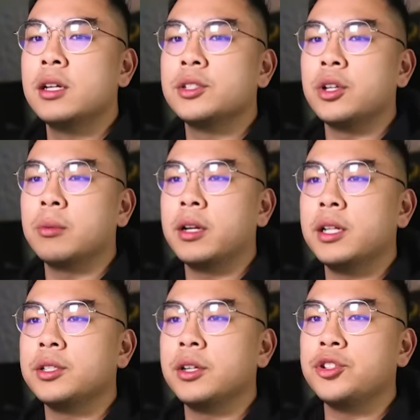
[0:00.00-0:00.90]
So I'm gonna
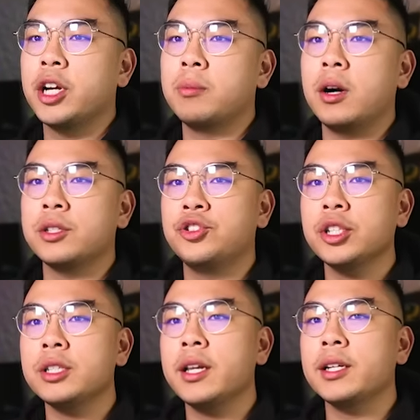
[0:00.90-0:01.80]
insert a checkbox
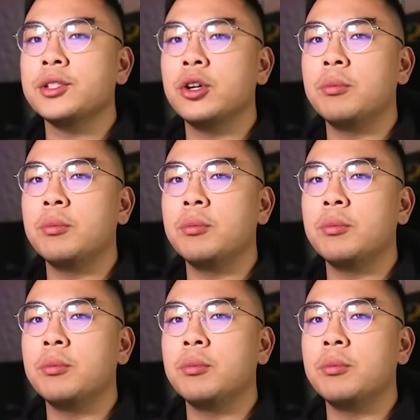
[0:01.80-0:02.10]
just like so,